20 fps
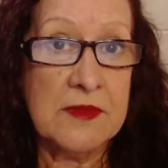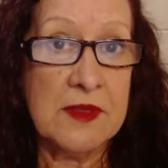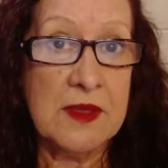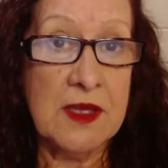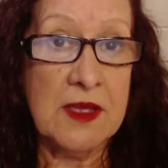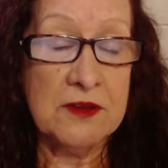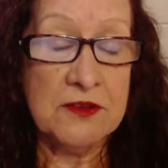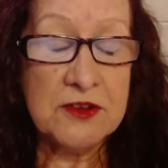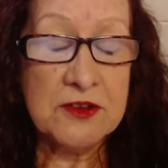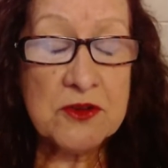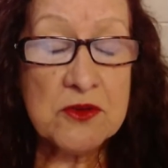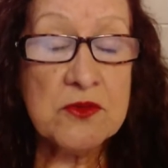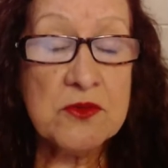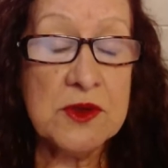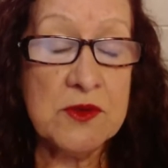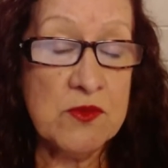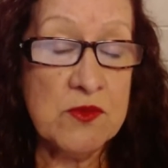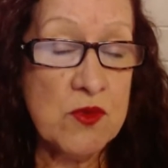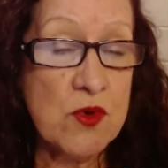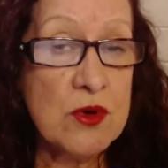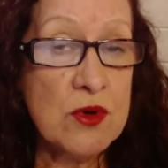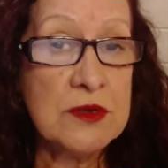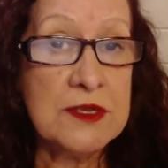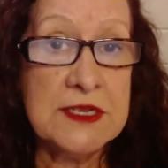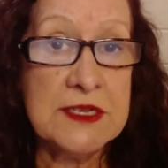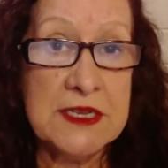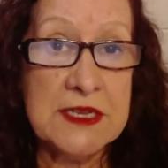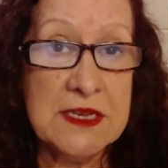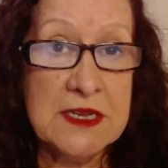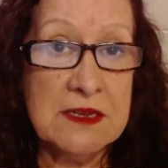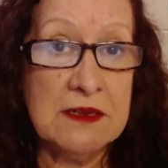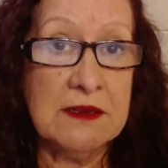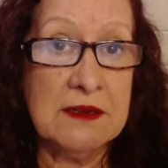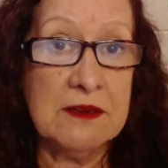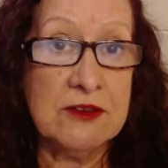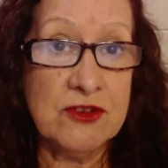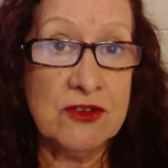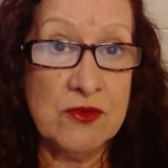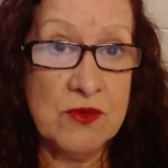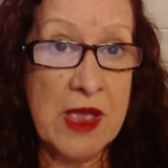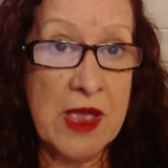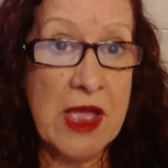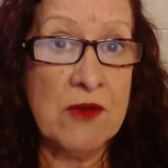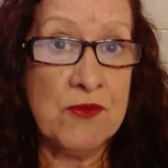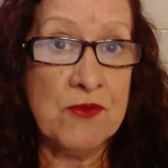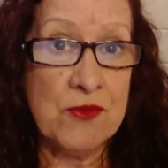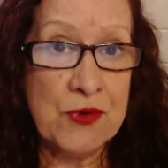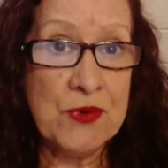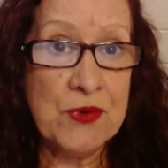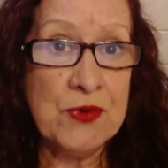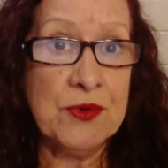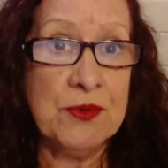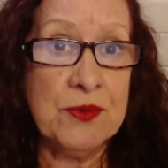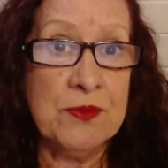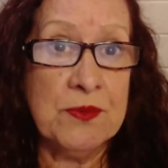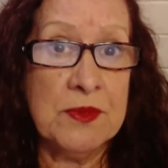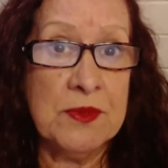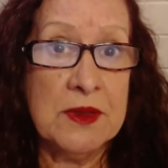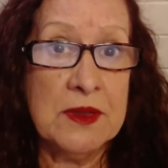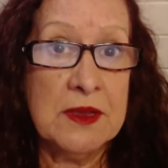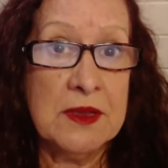until we walked into our room